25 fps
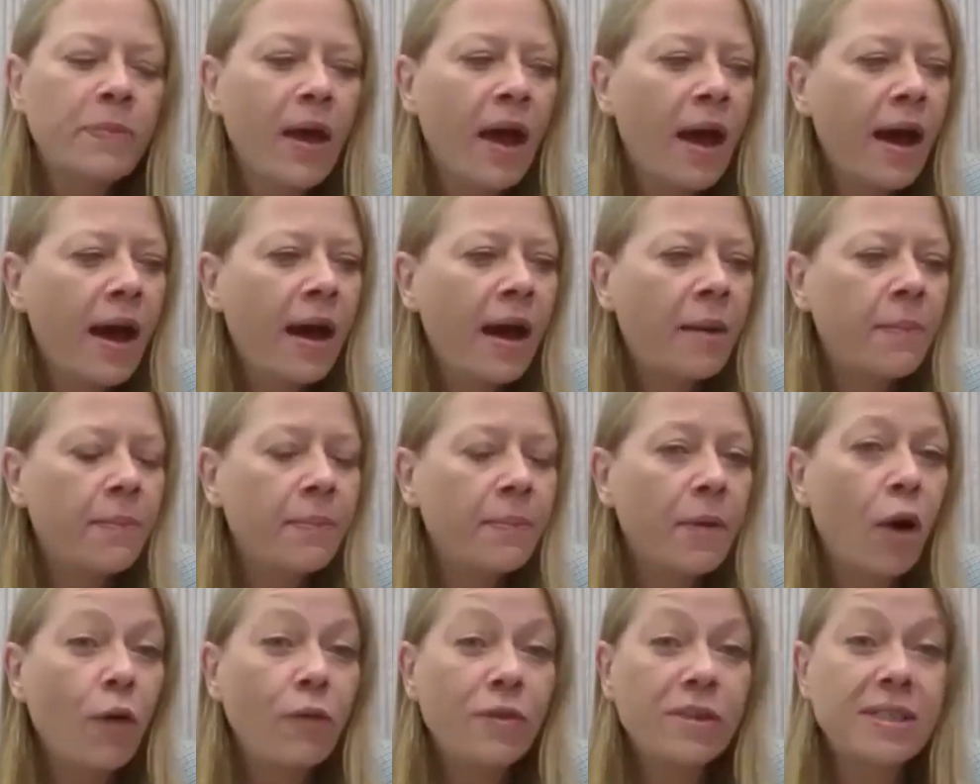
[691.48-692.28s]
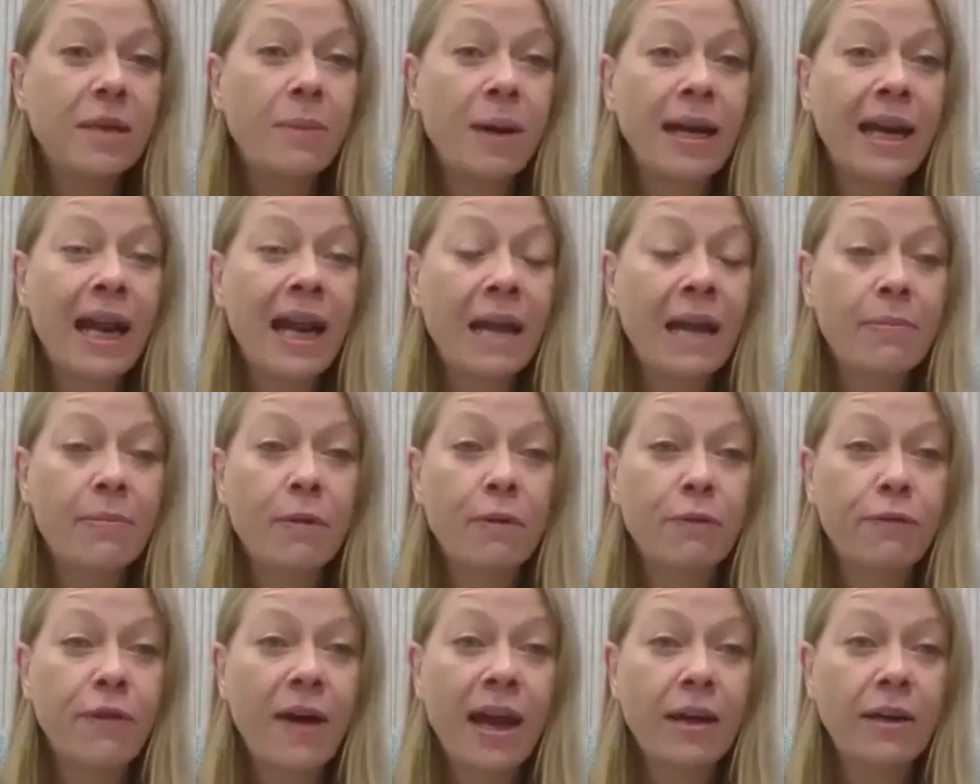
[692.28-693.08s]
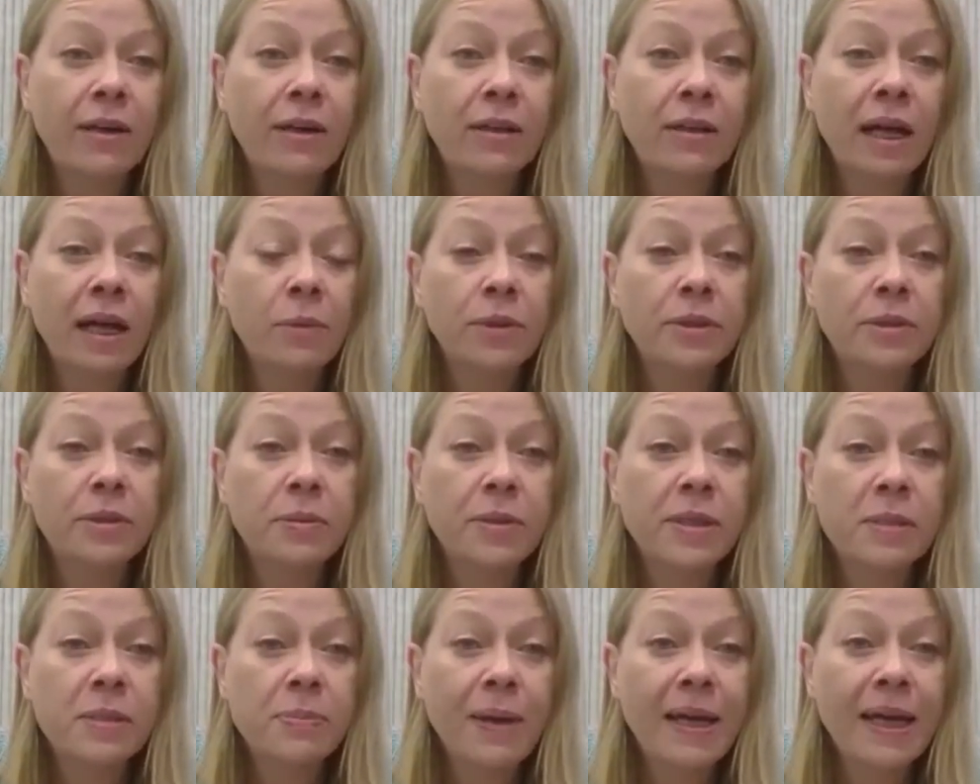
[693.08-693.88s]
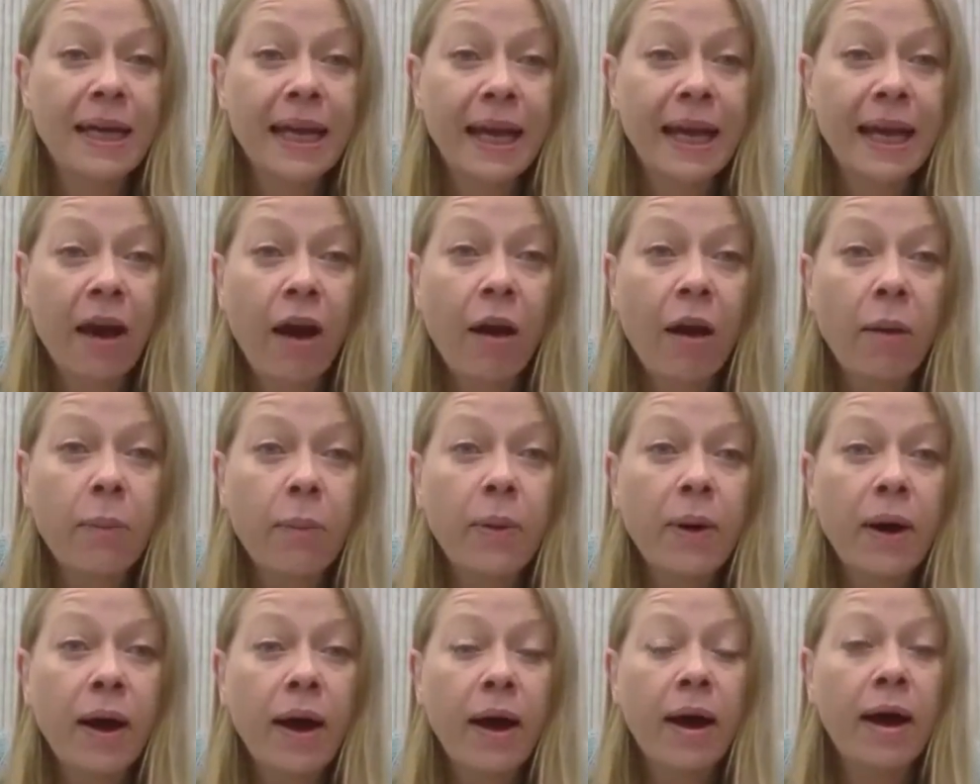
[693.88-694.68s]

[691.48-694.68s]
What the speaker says: obviously where Labour fail, I want to be speaking up,